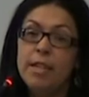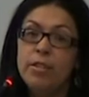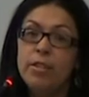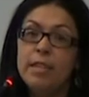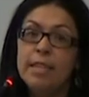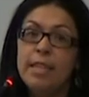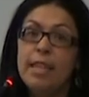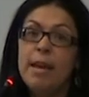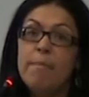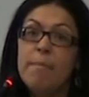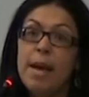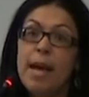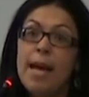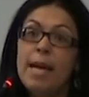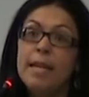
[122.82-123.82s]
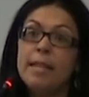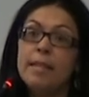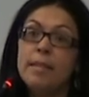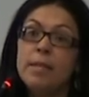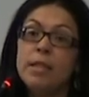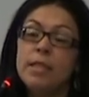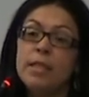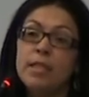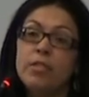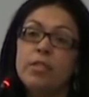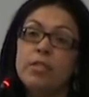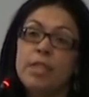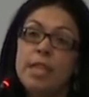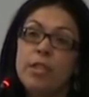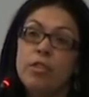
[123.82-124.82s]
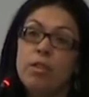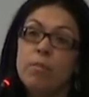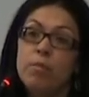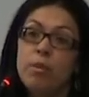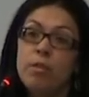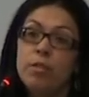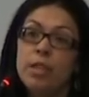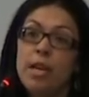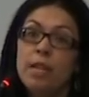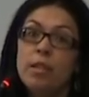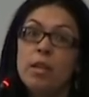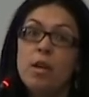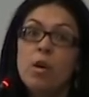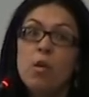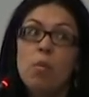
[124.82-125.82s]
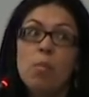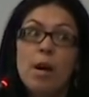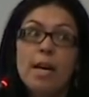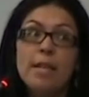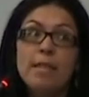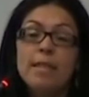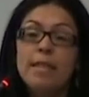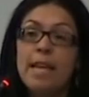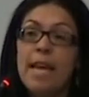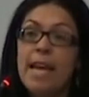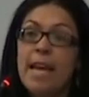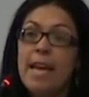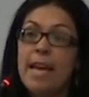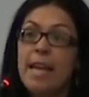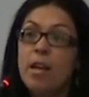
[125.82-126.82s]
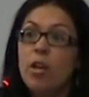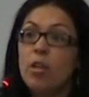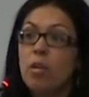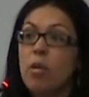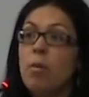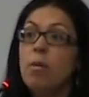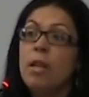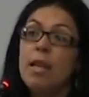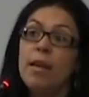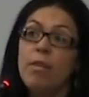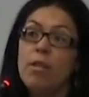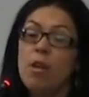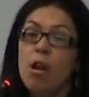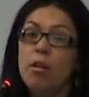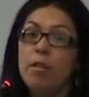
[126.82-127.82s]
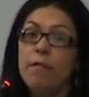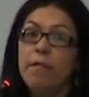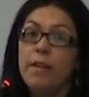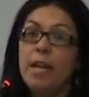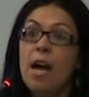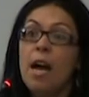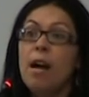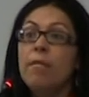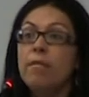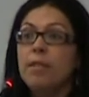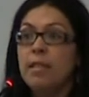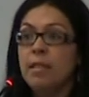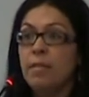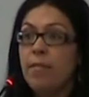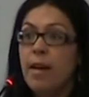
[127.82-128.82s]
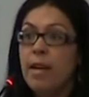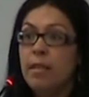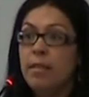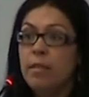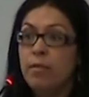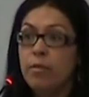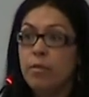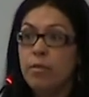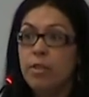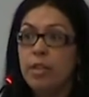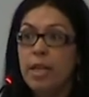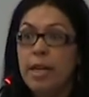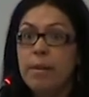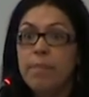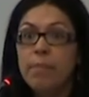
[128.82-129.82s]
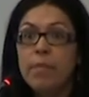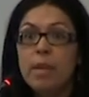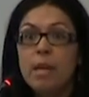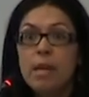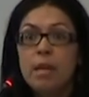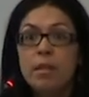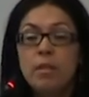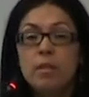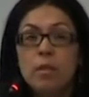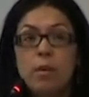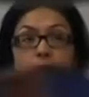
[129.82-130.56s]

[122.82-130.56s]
should say that my dissertation project was a global ethnography of this fast food chain. So what